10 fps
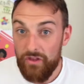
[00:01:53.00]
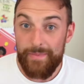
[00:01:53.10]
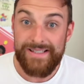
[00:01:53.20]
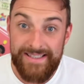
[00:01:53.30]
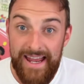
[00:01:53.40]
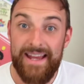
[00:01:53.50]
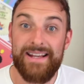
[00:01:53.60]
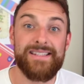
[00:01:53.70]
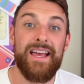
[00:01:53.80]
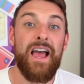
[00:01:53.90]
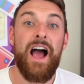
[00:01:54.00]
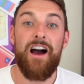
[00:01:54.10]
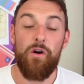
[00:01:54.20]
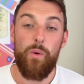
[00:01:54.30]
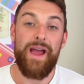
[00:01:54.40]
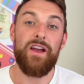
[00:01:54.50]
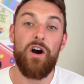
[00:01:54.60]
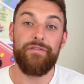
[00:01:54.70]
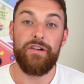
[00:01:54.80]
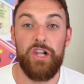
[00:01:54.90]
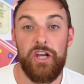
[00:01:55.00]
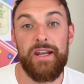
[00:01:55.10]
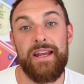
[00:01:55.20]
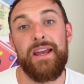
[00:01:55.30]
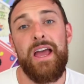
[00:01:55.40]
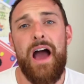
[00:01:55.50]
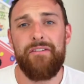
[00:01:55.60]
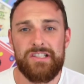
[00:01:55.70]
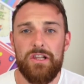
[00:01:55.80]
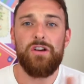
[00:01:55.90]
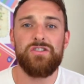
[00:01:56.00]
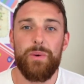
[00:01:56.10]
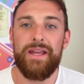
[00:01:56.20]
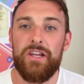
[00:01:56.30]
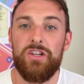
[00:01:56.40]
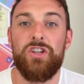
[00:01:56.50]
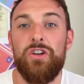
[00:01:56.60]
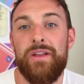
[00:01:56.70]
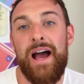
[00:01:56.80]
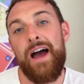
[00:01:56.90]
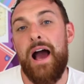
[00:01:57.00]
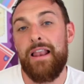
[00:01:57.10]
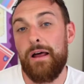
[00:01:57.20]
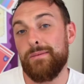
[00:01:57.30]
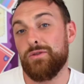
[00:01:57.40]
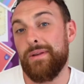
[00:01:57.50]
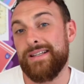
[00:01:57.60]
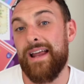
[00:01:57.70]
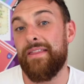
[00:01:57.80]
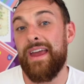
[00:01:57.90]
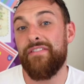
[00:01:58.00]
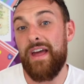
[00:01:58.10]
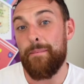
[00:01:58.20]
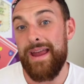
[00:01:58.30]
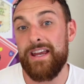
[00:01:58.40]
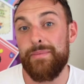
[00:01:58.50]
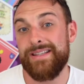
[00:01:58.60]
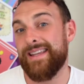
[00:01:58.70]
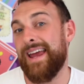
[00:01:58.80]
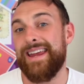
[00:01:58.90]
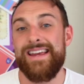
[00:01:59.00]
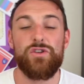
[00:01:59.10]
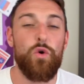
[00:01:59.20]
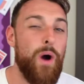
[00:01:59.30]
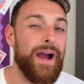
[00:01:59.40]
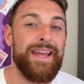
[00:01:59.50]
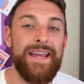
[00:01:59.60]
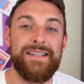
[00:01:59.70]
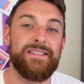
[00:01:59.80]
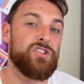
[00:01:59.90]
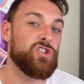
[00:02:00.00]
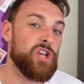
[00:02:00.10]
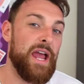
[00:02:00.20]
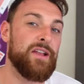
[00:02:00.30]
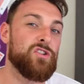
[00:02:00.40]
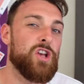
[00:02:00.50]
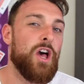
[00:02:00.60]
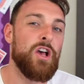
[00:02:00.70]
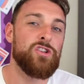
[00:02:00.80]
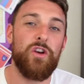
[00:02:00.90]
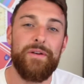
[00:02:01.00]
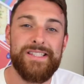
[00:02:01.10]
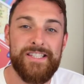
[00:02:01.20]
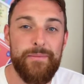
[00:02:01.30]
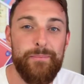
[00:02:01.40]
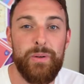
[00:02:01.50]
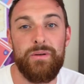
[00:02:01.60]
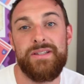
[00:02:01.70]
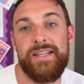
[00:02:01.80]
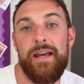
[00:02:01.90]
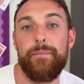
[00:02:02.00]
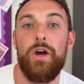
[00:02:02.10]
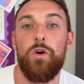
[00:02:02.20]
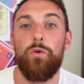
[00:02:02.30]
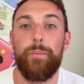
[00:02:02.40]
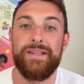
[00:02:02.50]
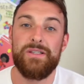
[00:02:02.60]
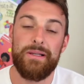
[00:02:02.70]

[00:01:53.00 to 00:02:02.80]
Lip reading: that mistakes are a way of learning. And there's loads of ways you can do that and allow them to understand that if they make a mistake, it's quite easy to change. So a simple tip would be to